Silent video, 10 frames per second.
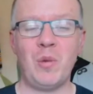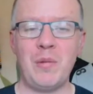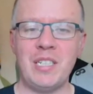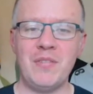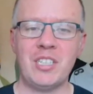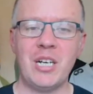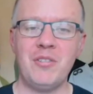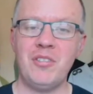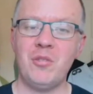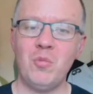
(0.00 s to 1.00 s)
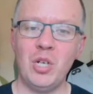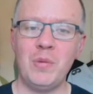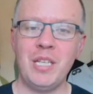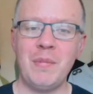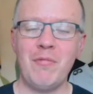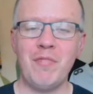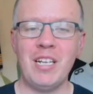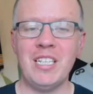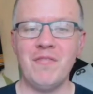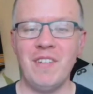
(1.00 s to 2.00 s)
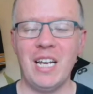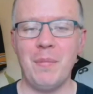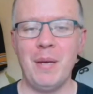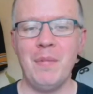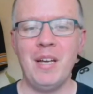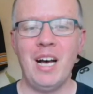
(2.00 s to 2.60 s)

receivers coaches to work with him and really develop him.